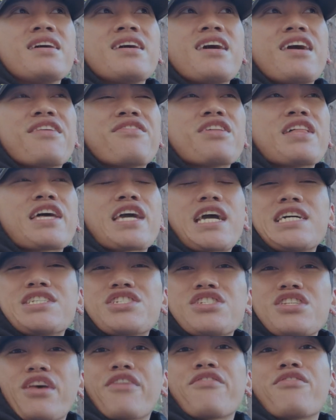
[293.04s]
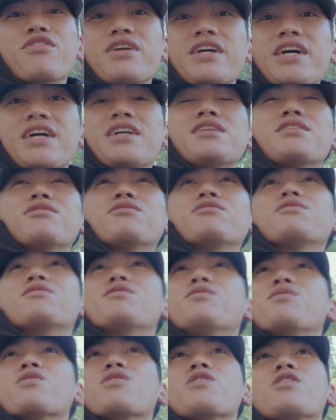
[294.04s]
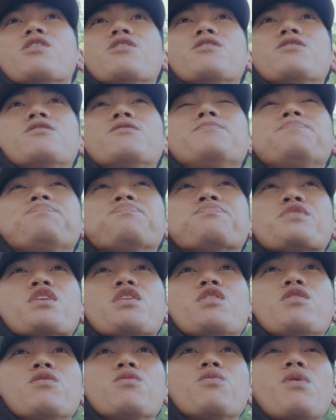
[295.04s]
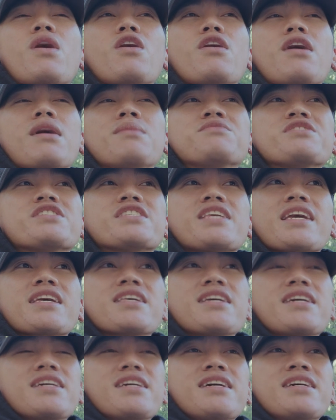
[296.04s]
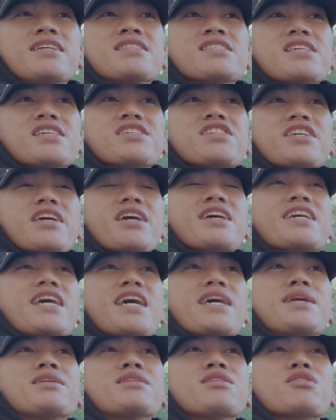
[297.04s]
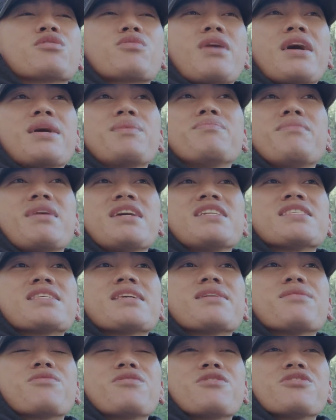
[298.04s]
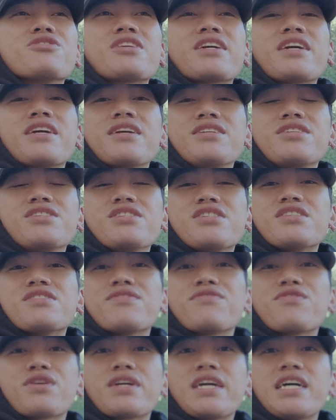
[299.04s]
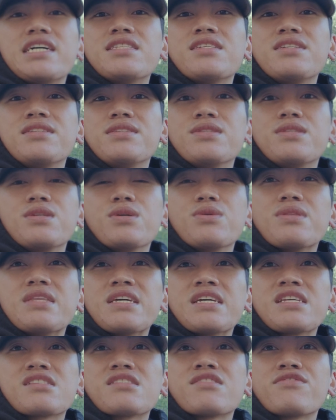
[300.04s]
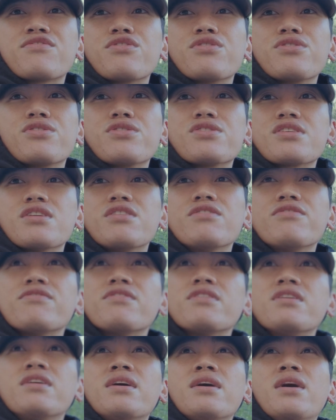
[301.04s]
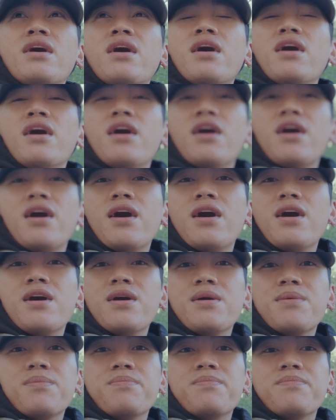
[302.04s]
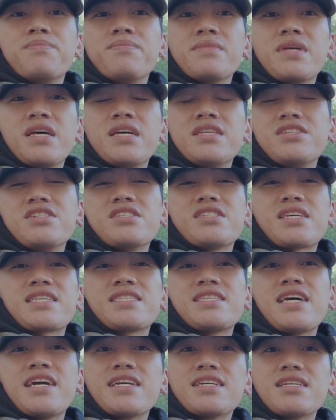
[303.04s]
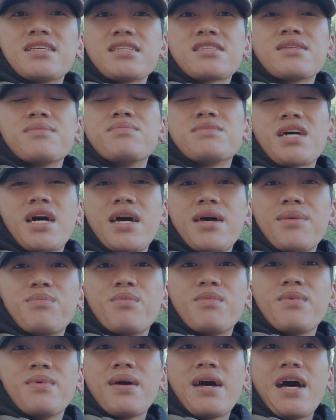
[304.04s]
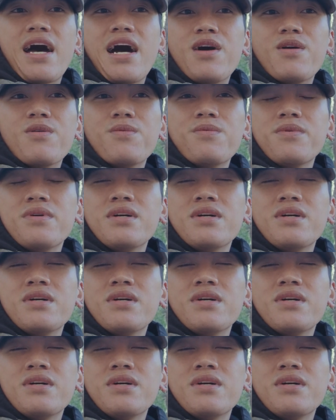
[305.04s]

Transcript: I feel like I just like forget, well, I'm just like in such like a grind mindset, where it's like just forget to do things for yourself, and just like take some time out.